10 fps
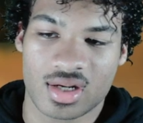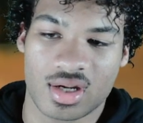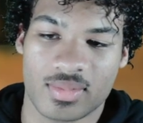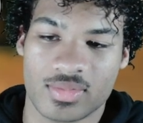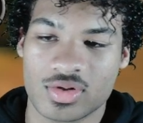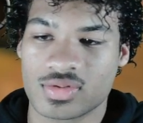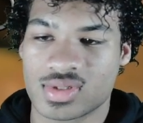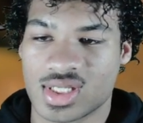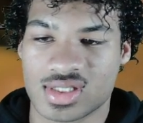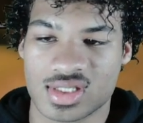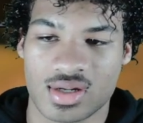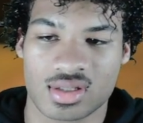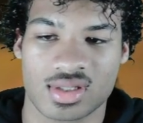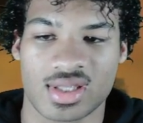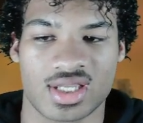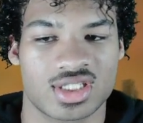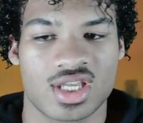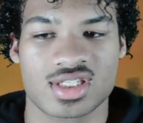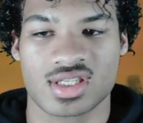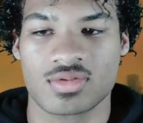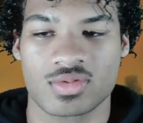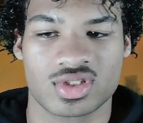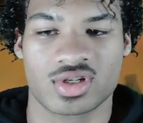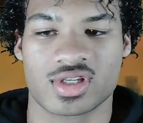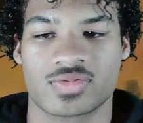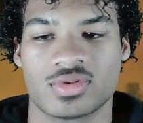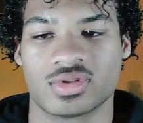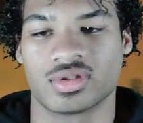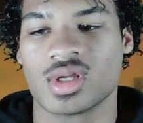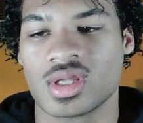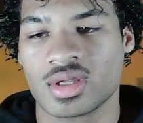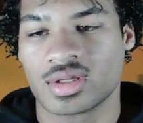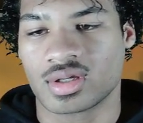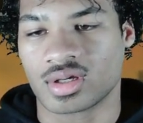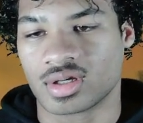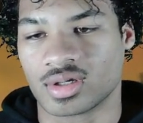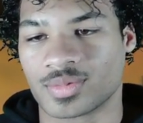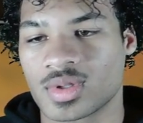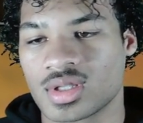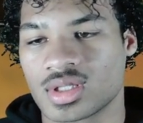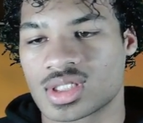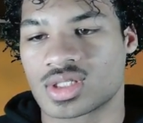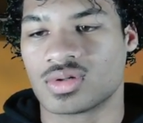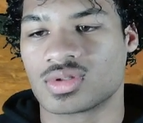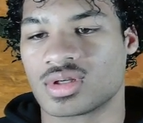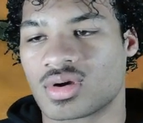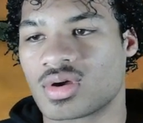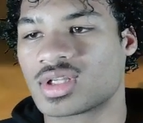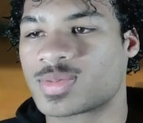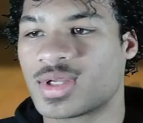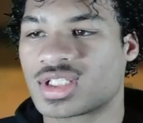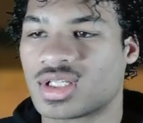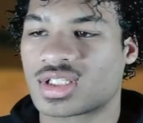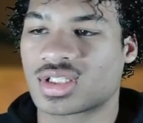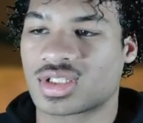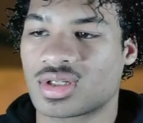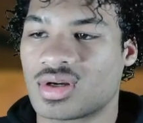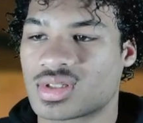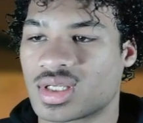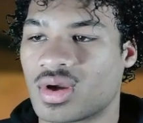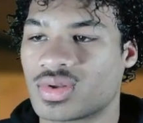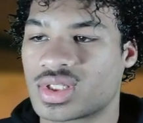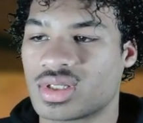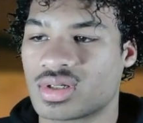move sets and everything. Like it changes even when you transform. Um, so you know, go to explanation controls and go to